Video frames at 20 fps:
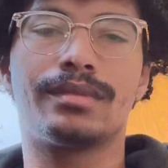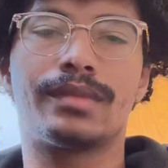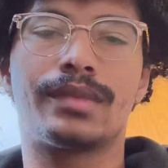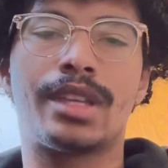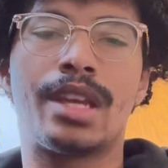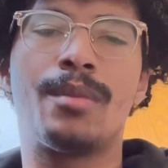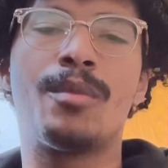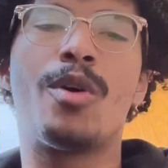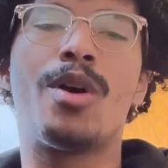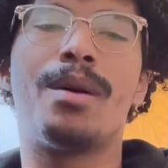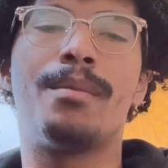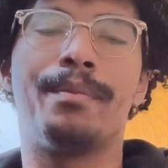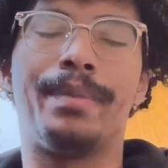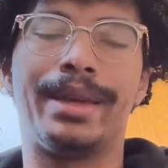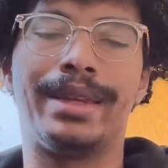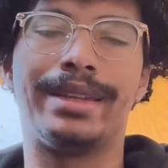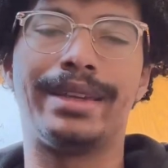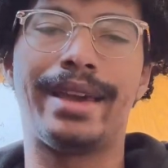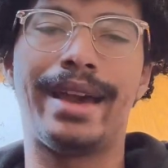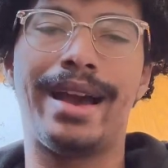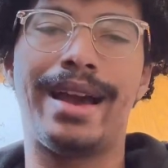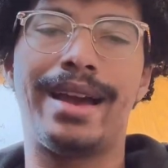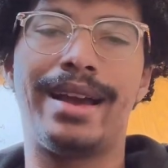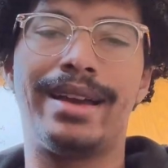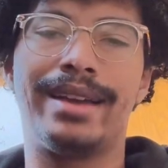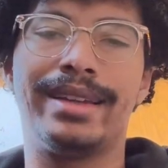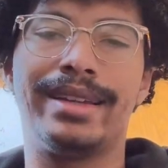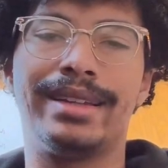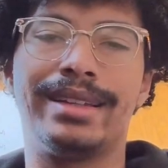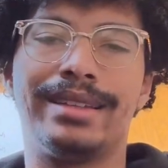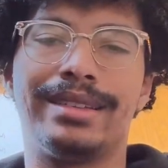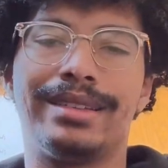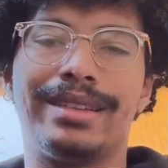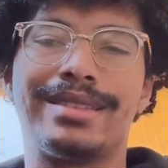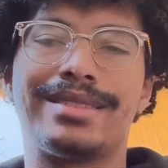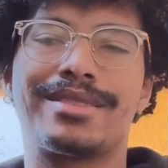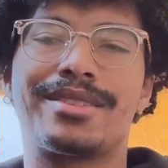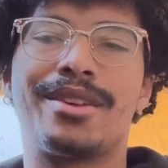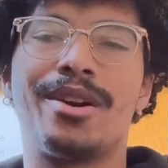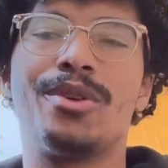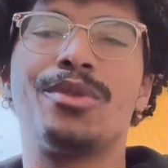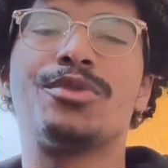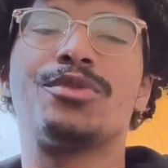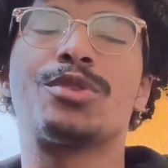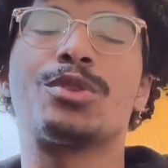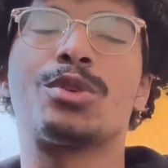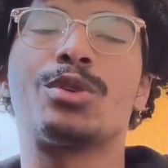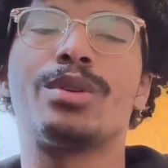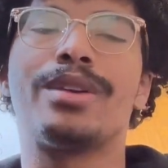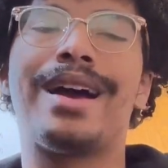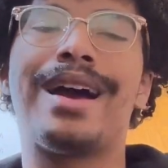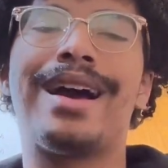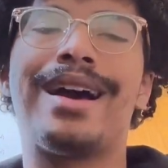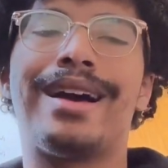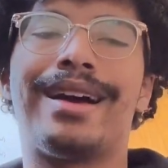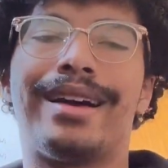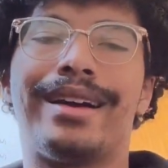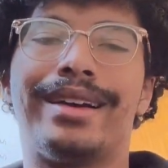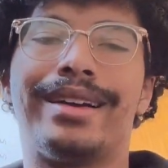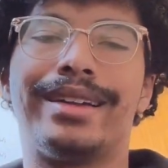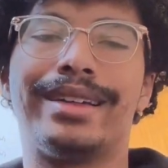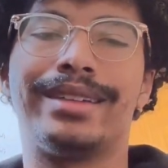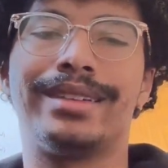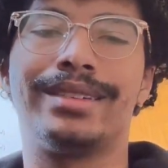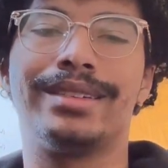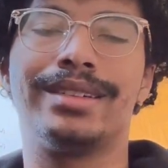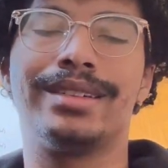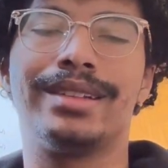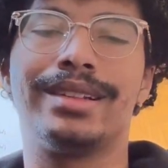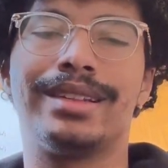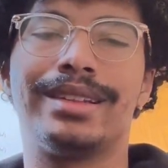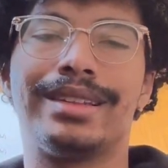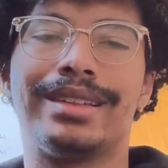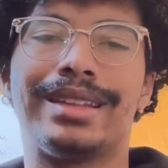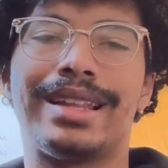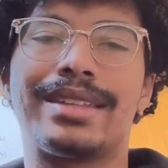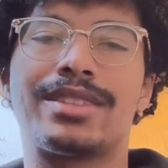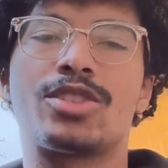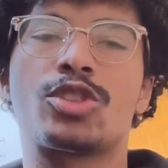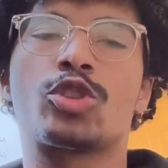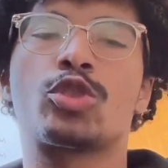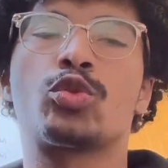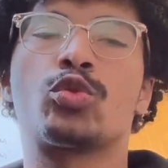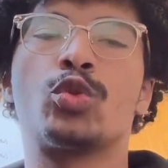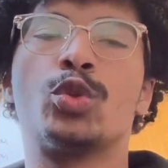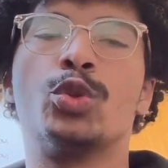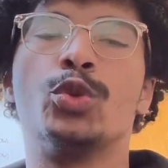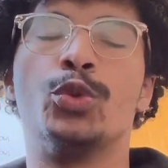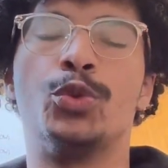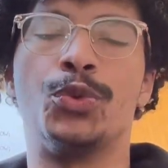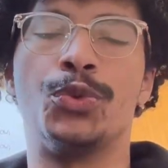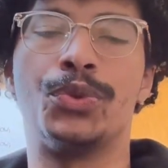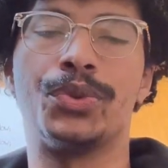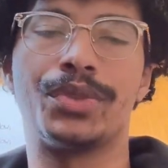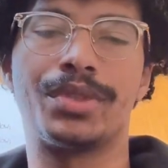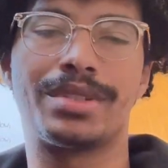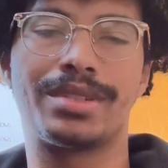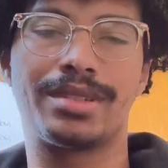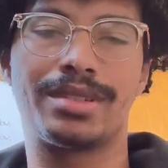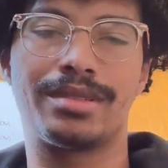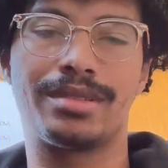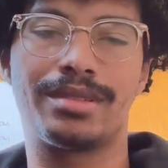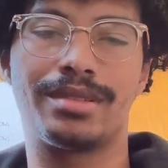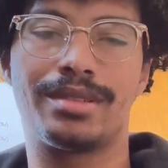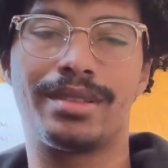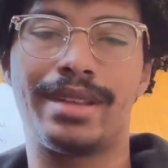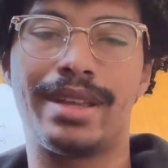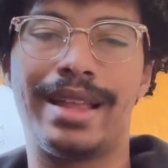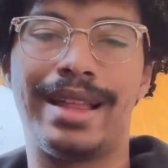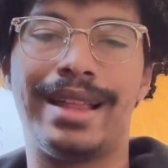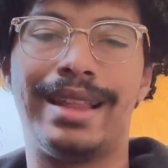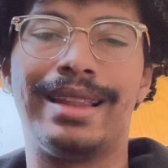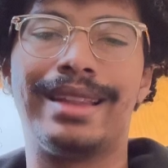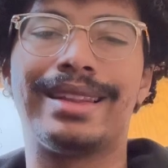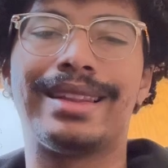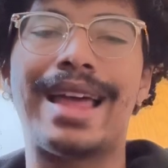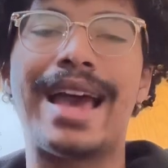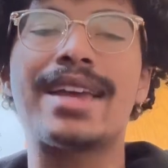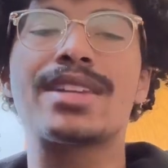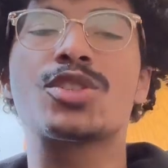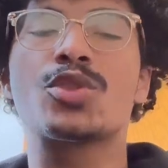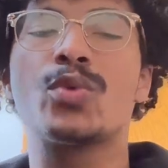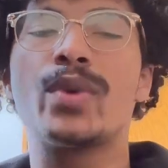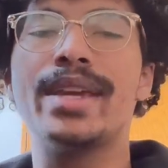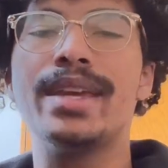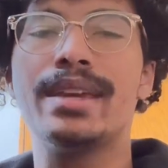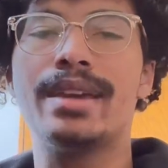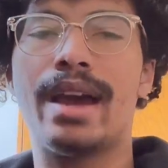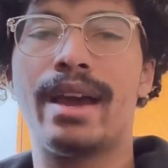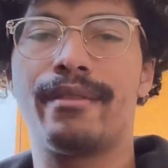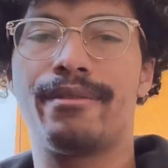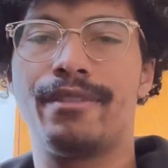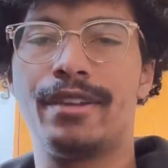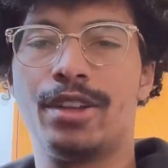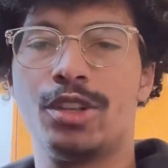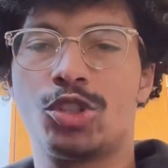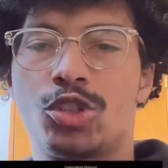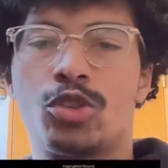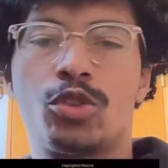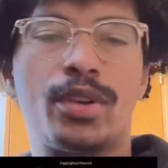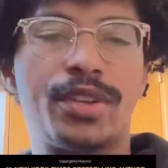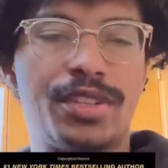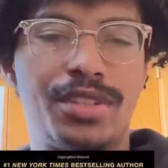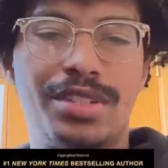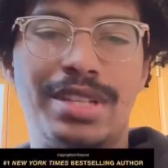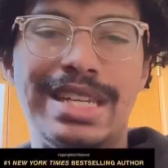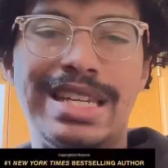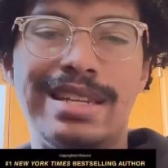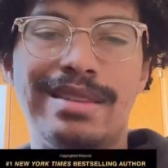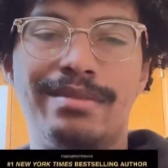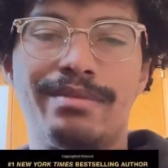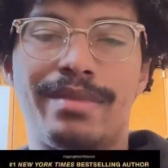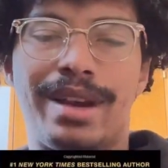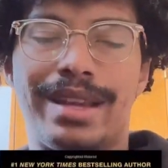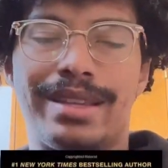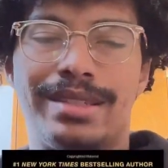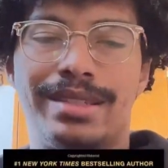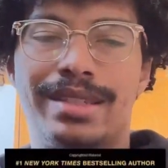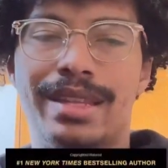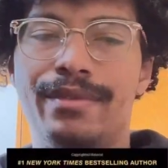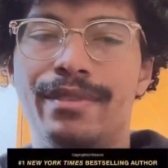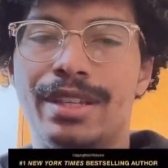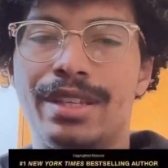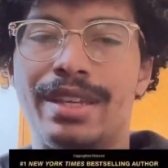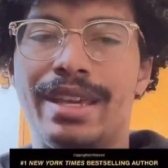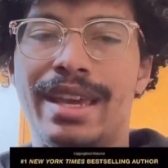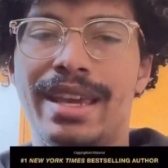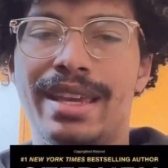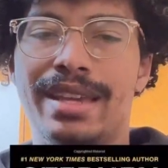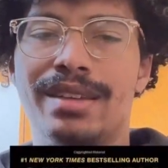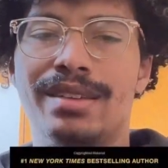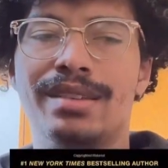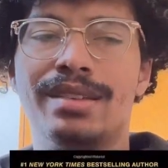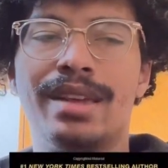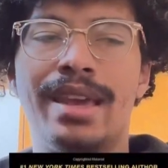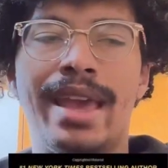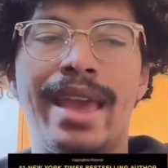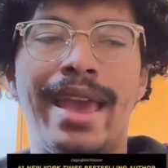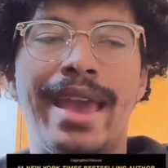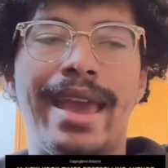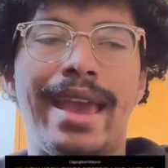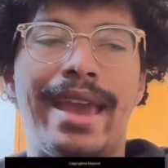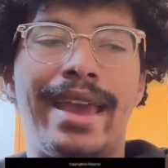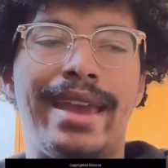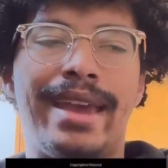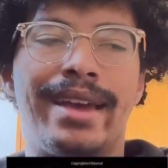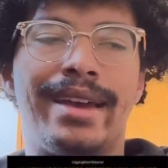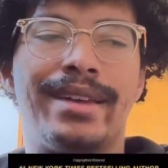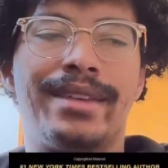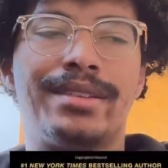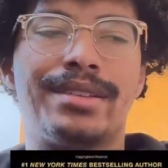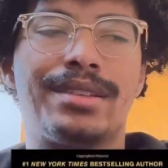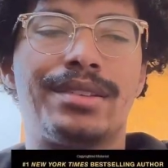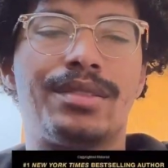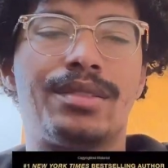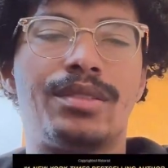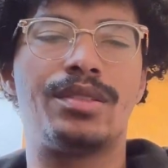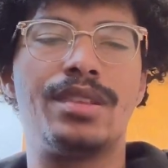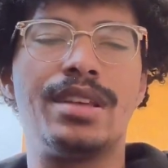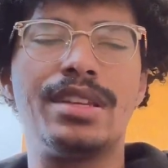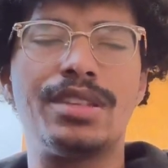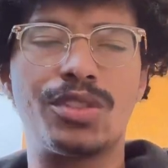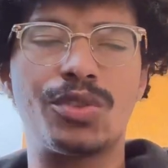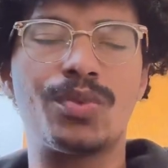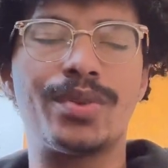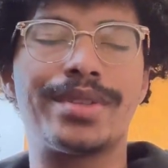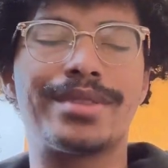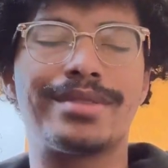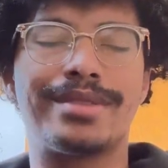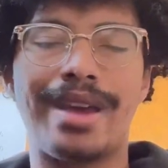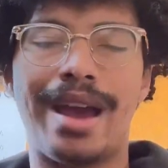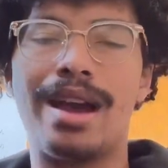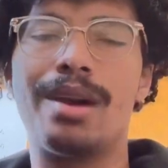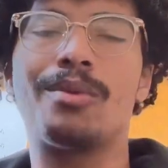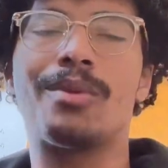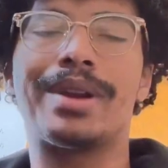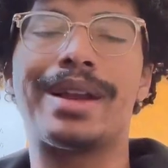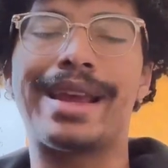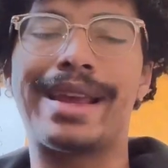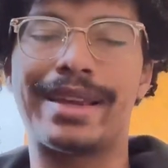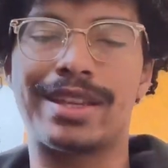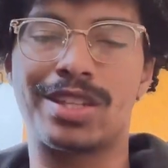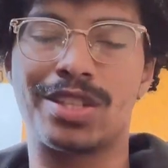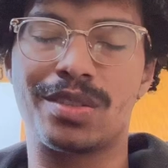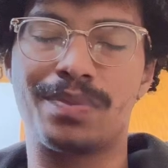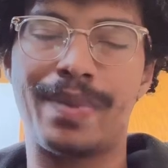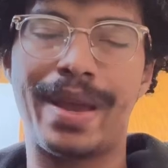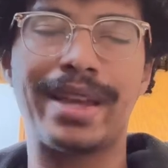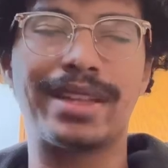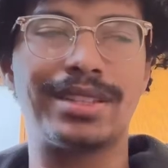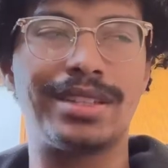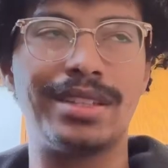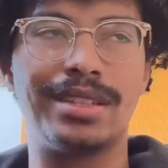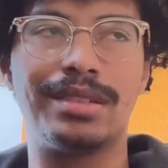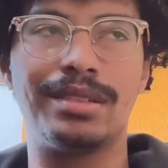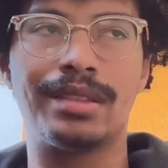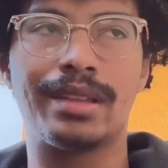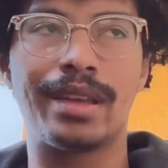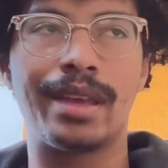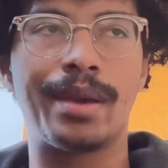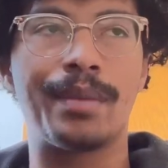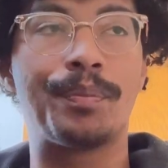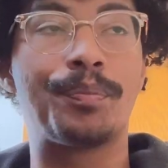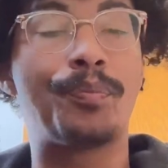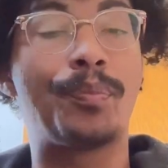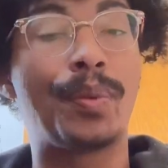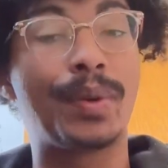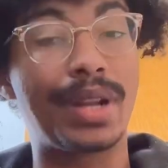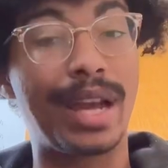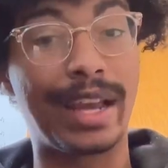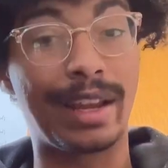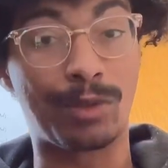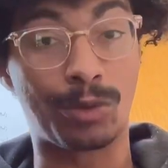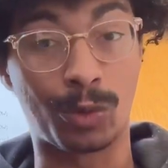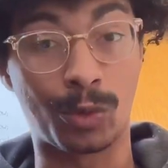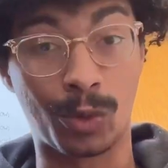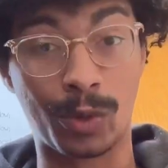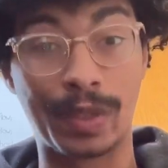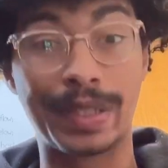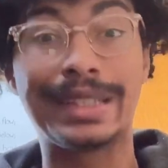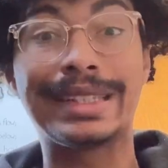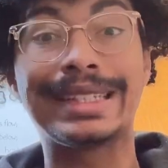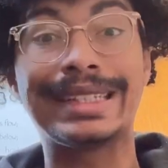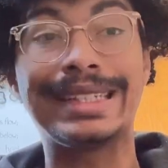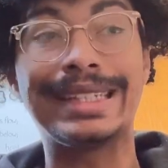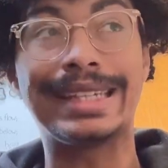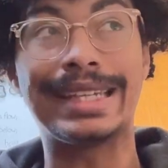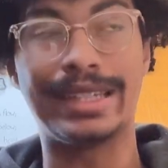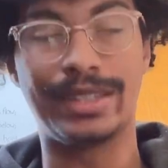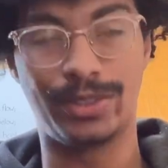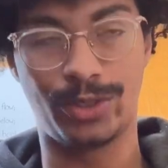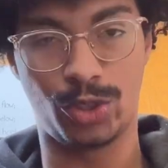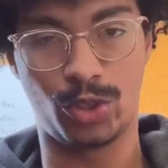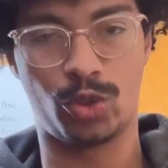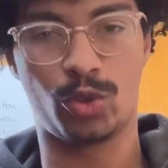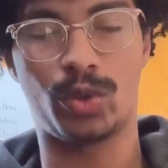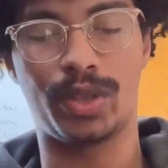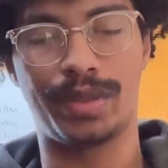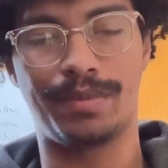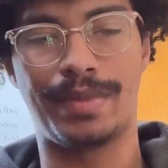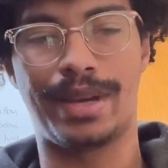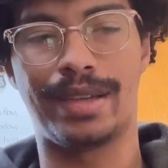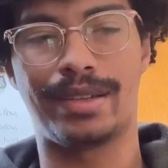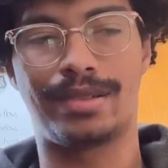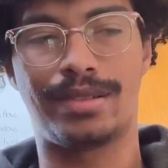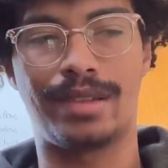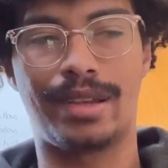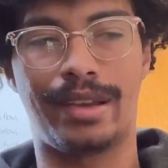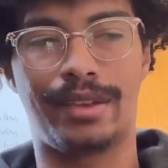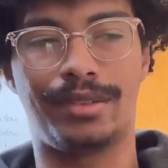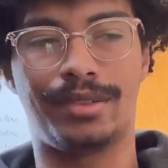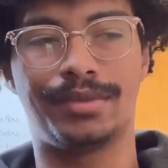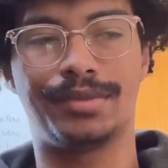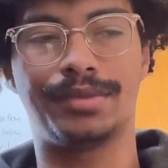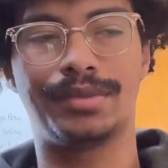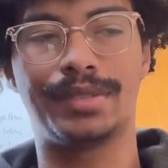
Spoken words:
Come on, big guy. Let's go for a ride. Let's cruise. Last week, I finished Christine by Stephen King, and this was not what I expected, but I really enjoyed myself.